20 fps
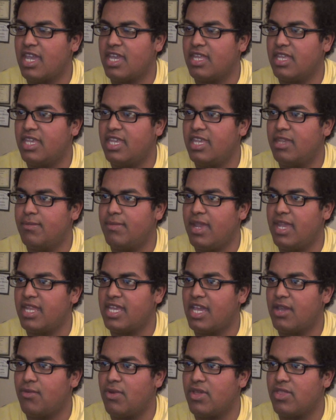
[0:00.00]
he may
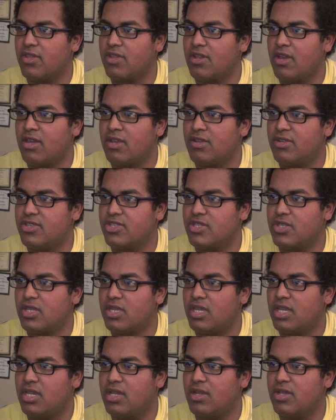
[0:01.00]
have rather gotten
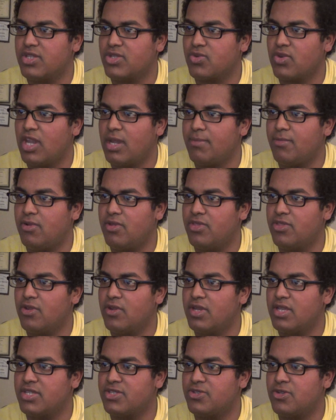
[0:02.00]
scrambled
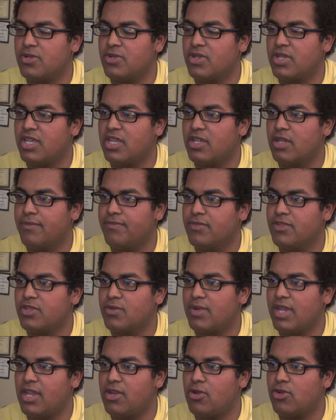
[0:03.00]
during his journey here, so
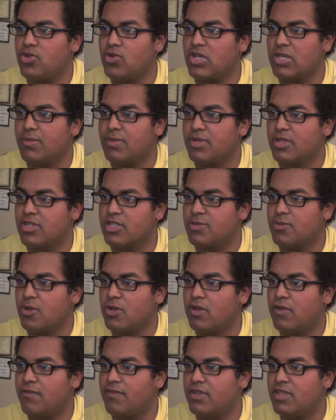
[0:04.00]
we had no choice but to
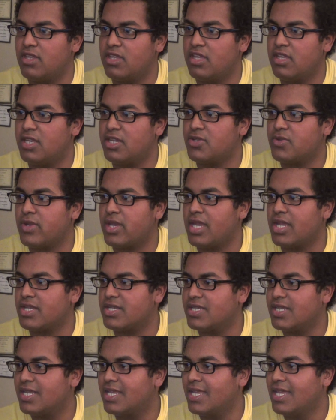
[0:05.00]
dispose of it in the trash."